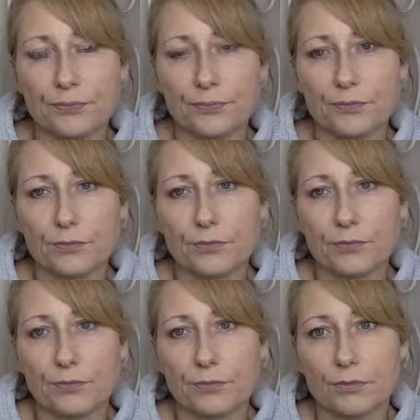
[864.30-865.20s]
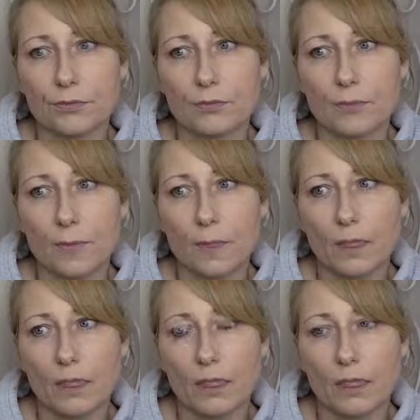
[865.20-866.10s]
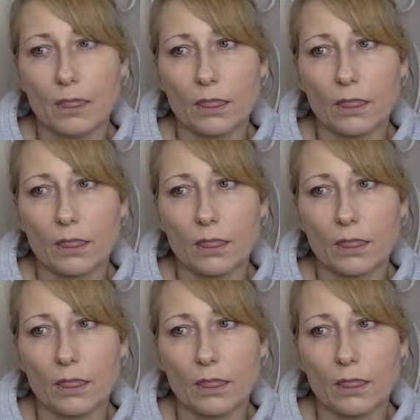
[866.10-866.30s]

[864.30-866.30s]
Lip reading: Nobody speaks.